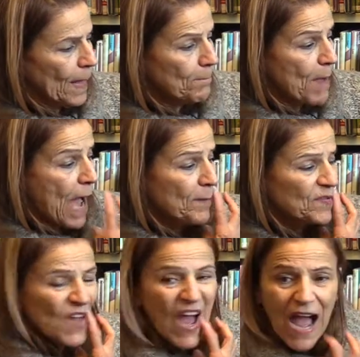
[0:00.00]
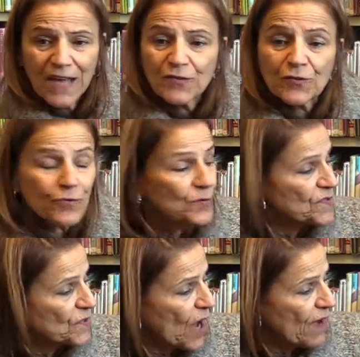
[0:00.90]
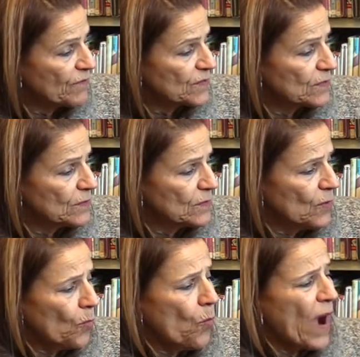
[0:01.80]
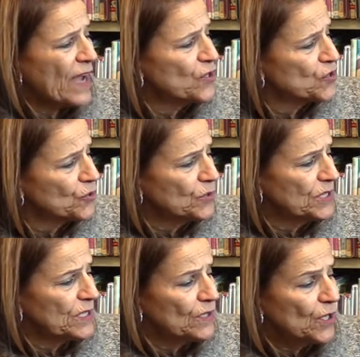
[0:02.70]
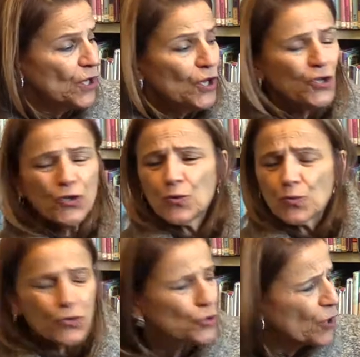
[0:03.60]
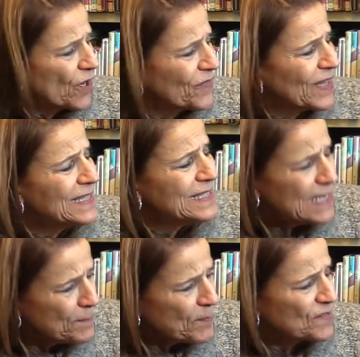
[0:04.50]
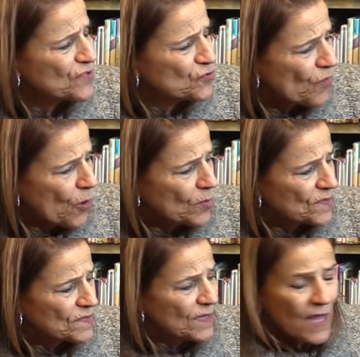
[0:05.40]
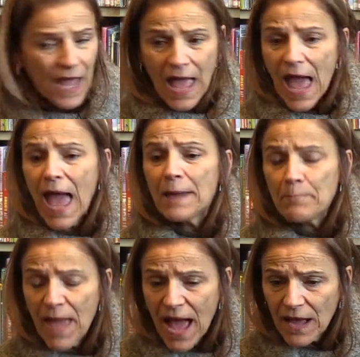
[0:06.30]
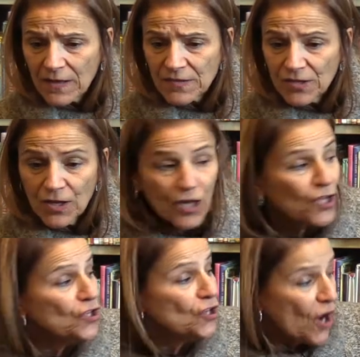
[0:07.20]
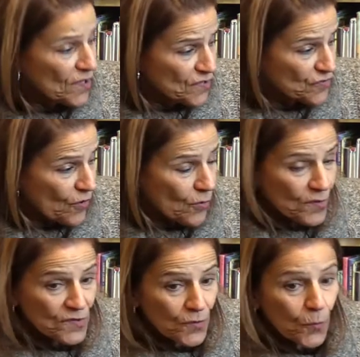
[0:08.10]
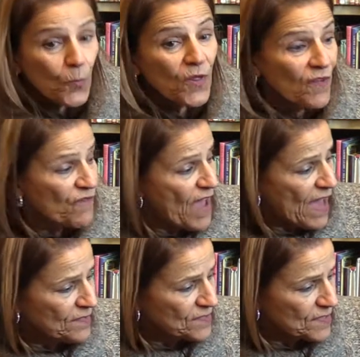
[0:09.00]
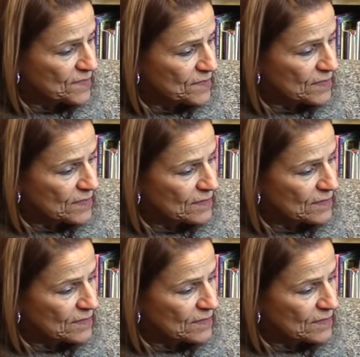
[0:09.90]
Mama's eyes grew soft why, Julian, you took the deepest strokes. And Max, your strokes were the fastest.